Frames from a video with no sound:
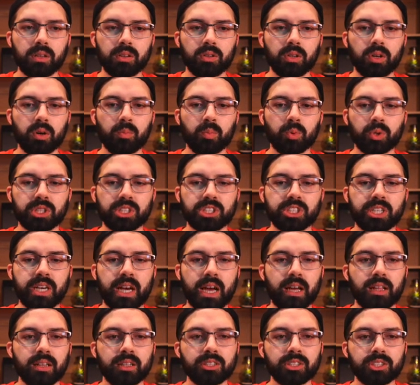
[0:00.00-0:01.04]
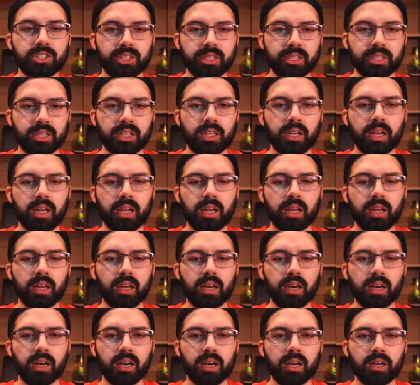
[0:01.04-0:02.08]
a lot more challenging
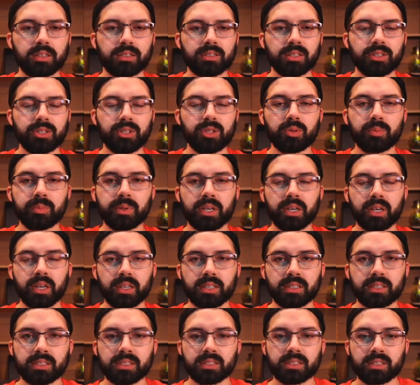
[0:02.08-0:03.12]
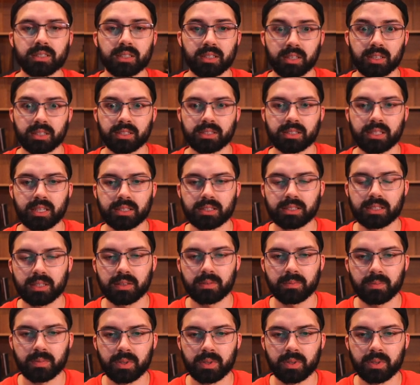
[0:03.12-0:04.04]
to do because it is dense,